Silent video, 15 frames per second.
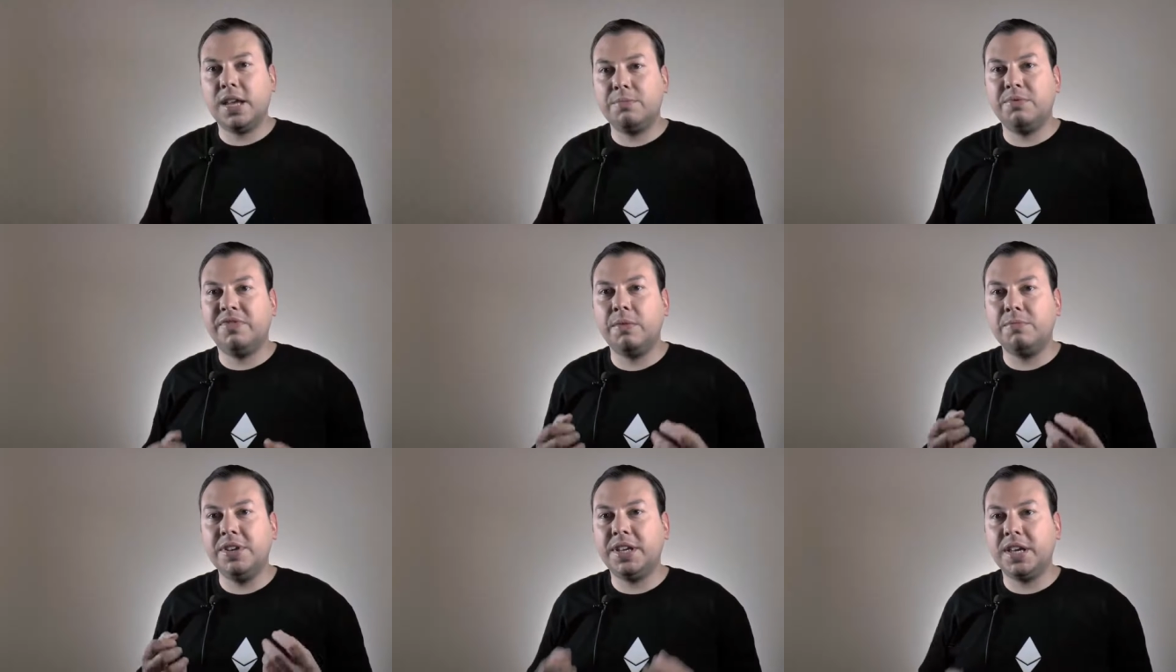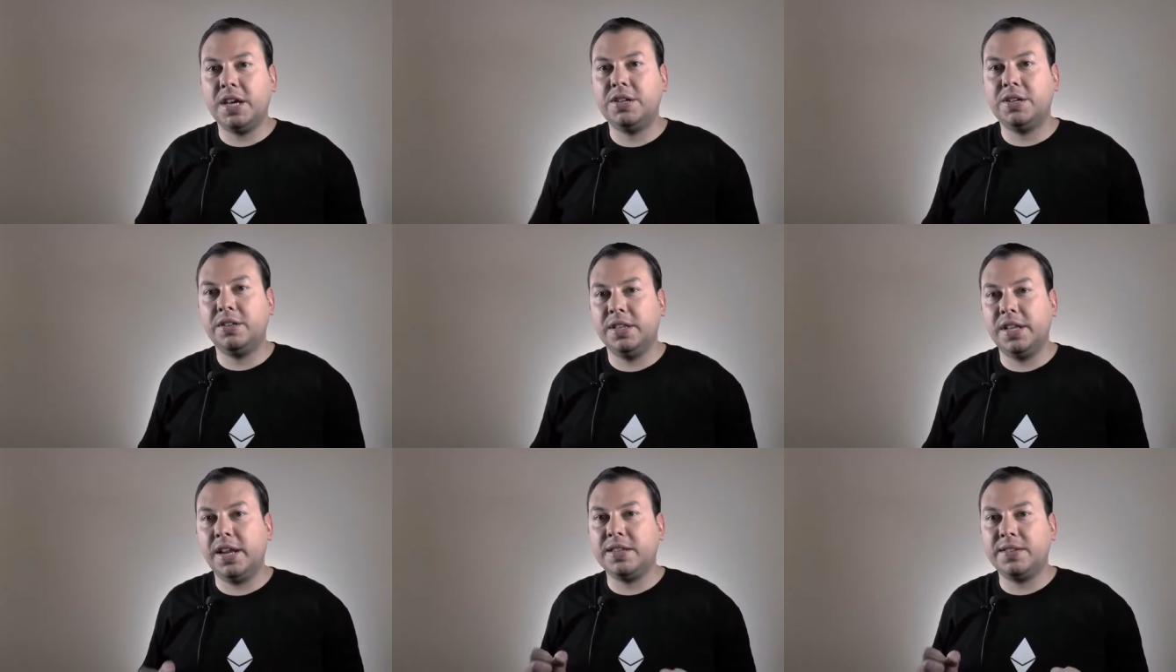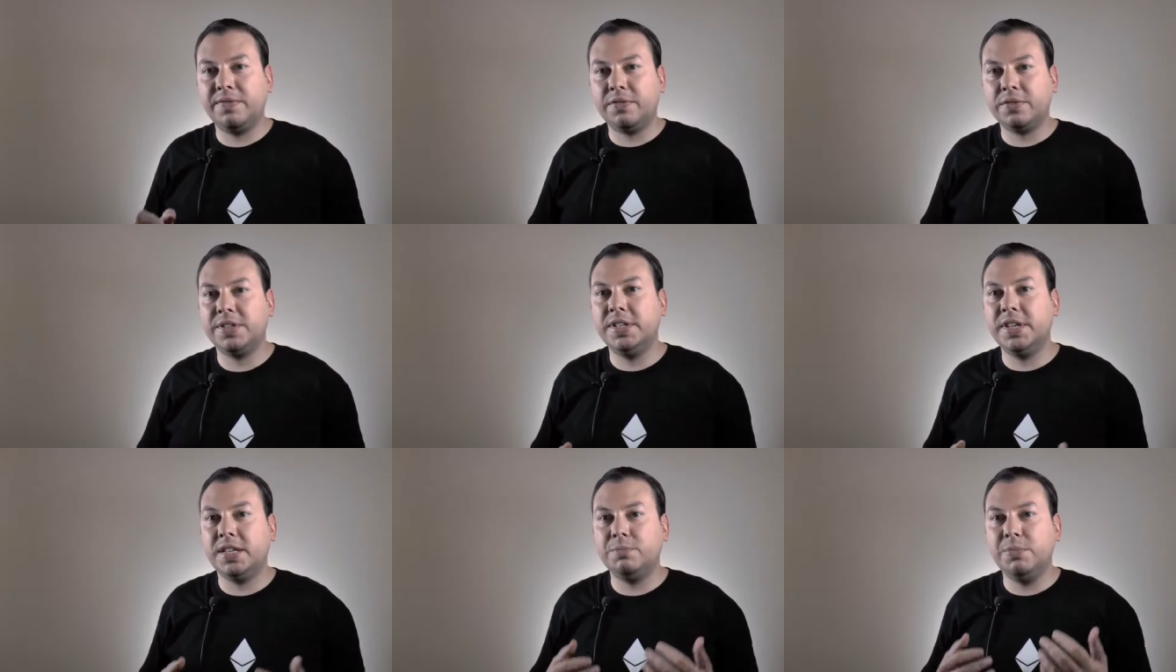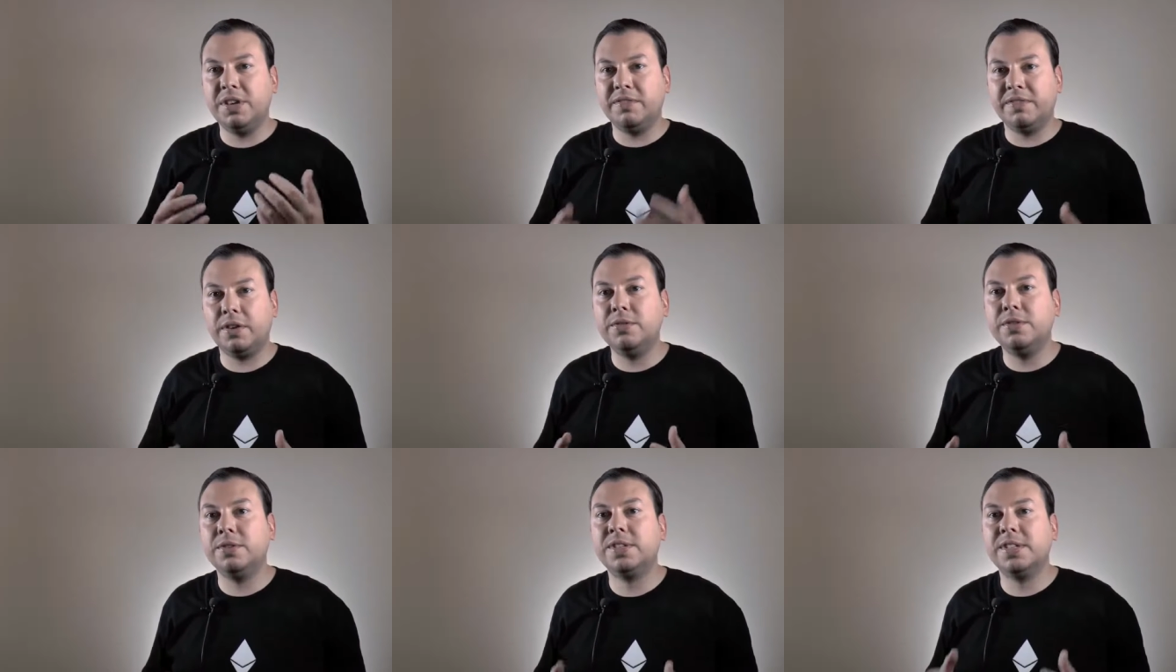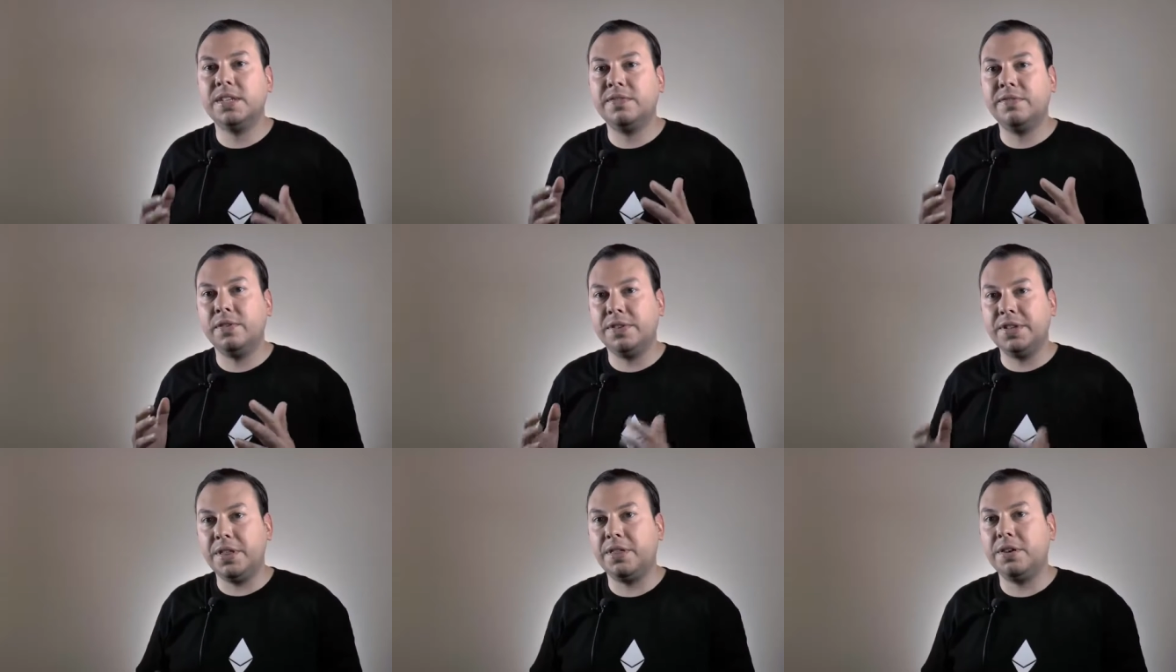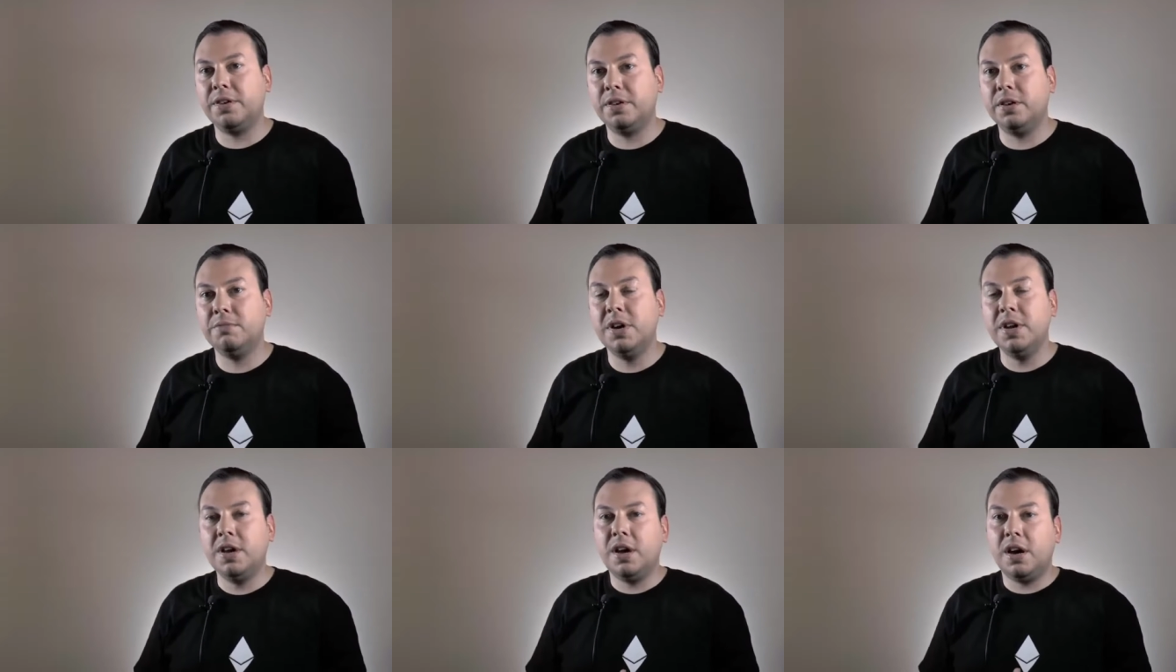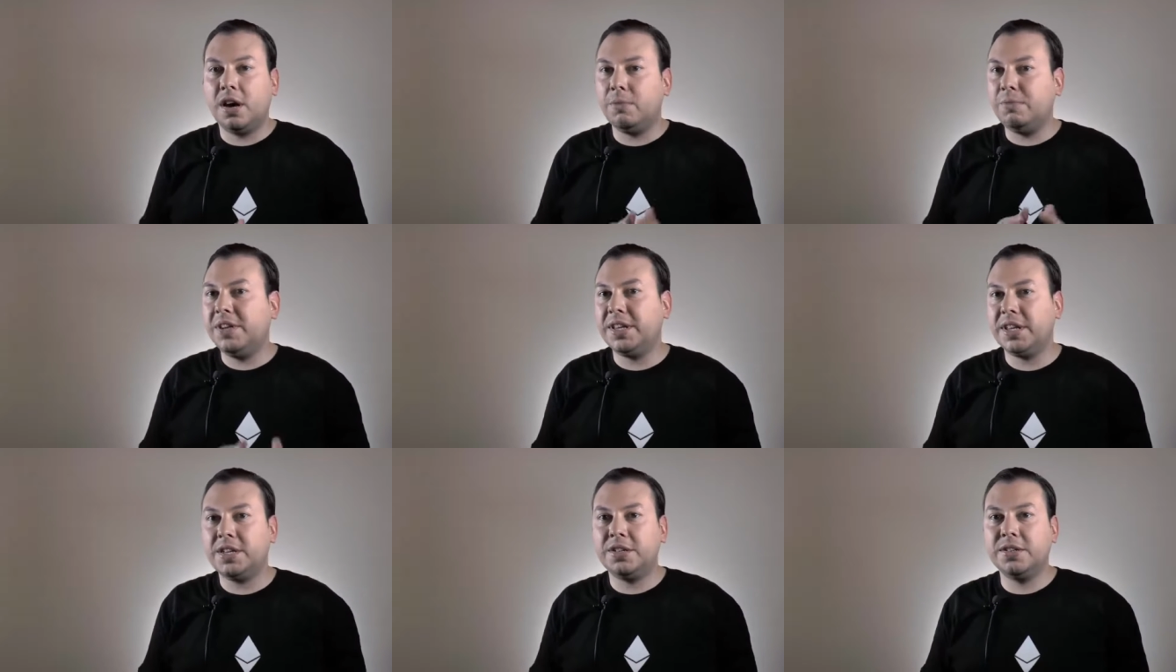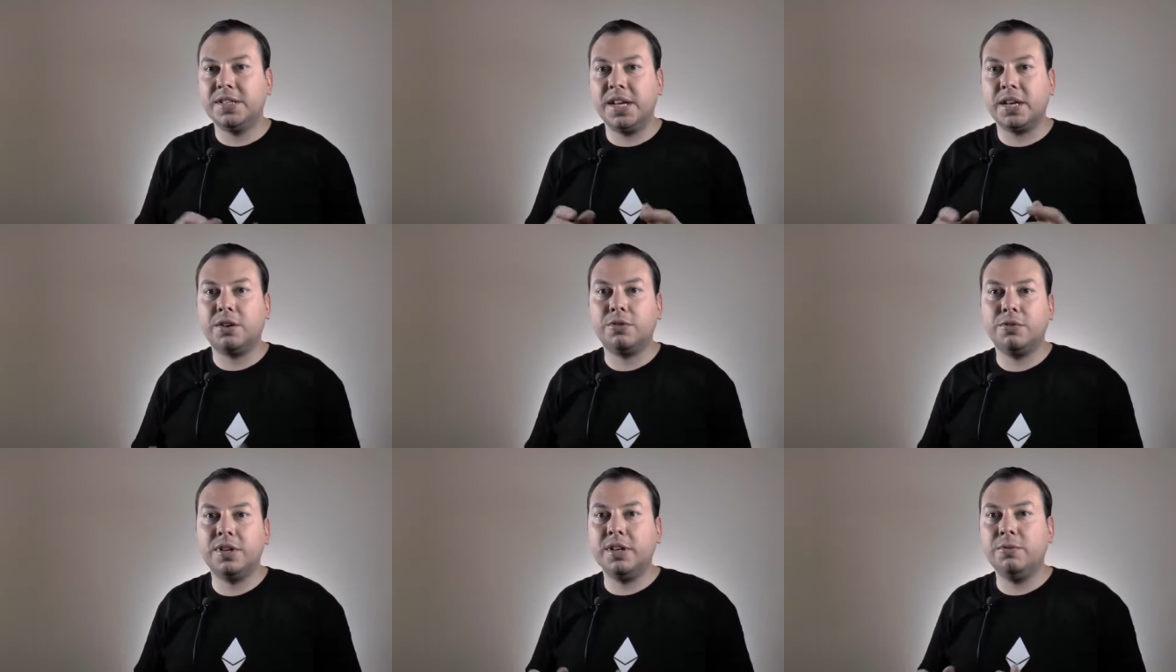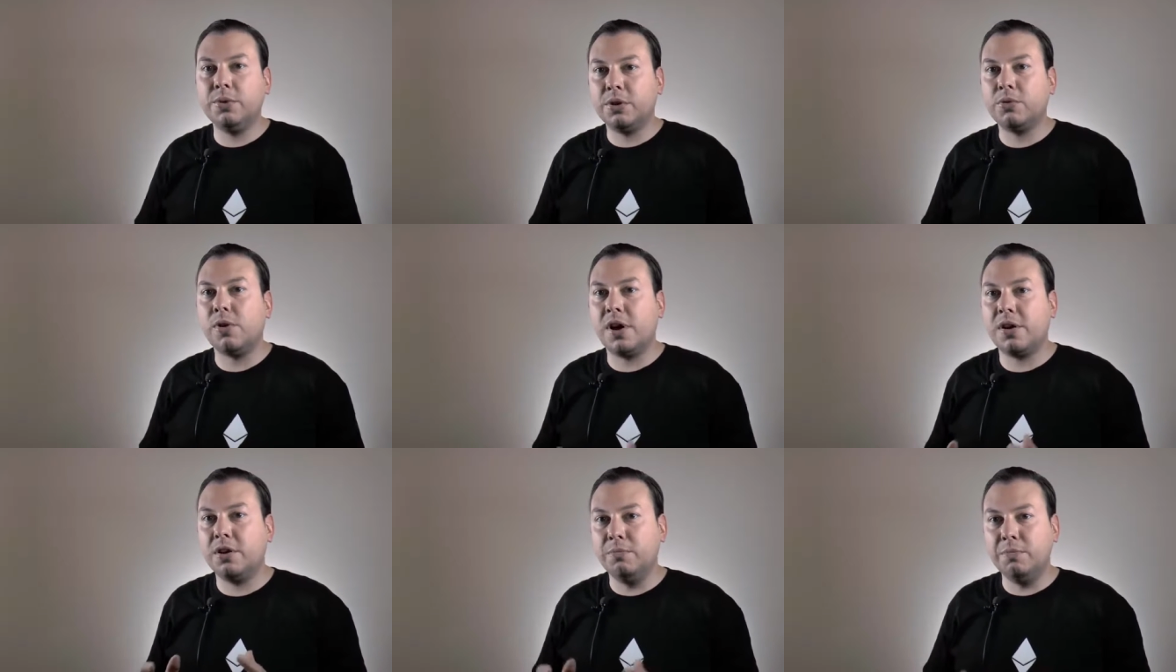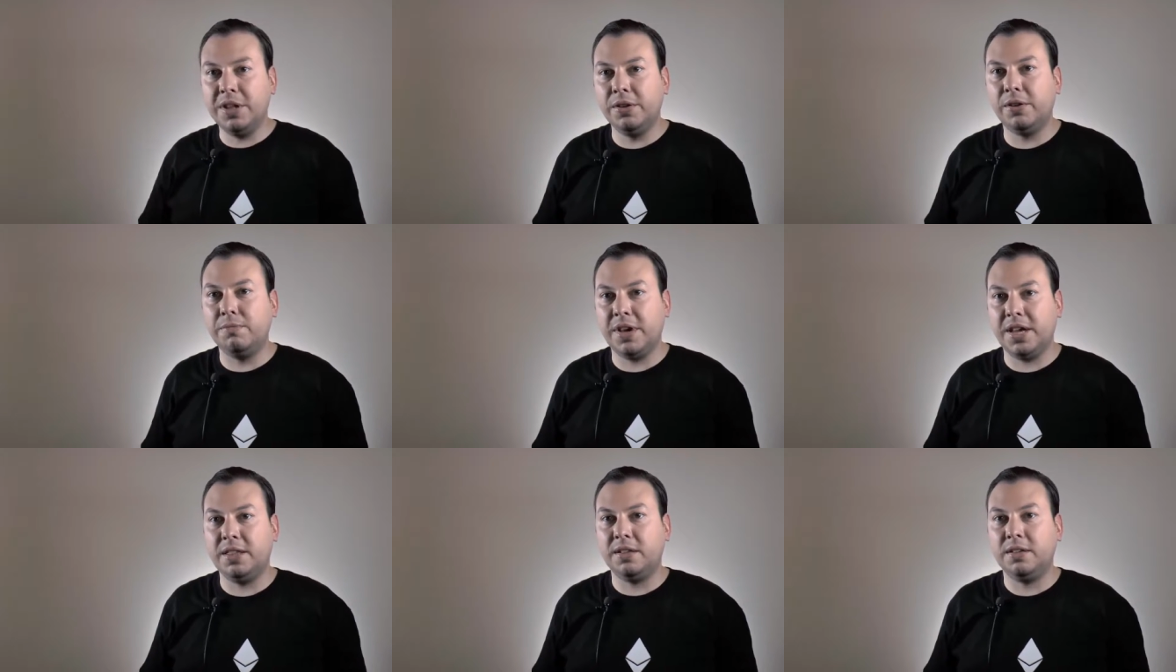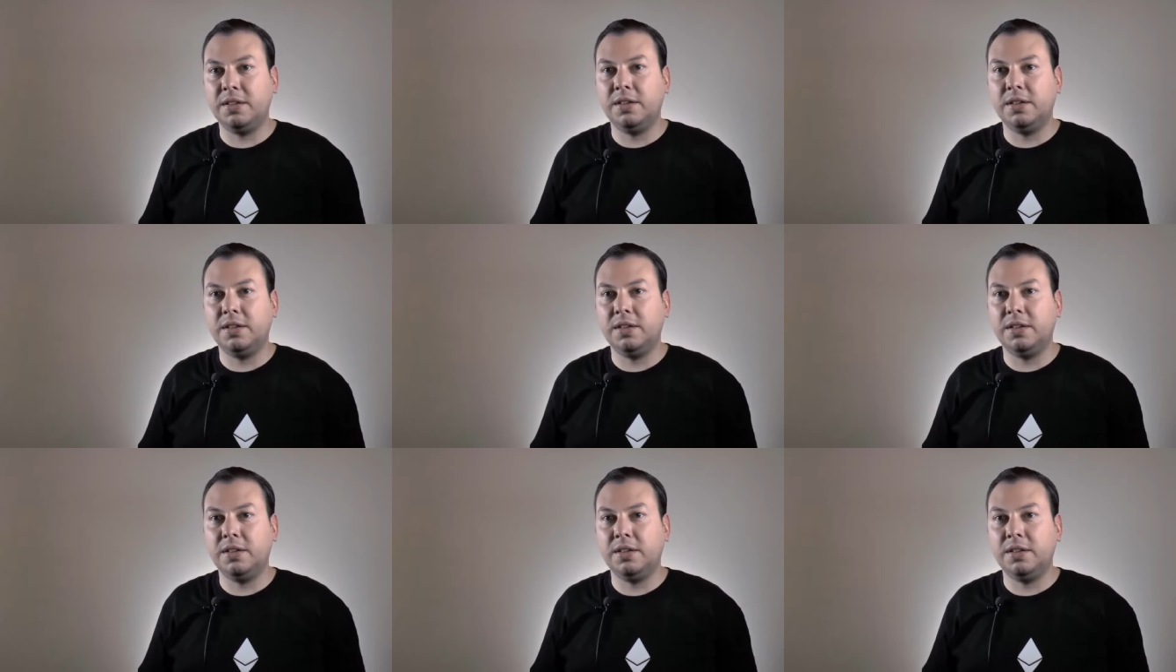type of application that I foresee as being very successful on Ethereum are applications that currently require a middleman.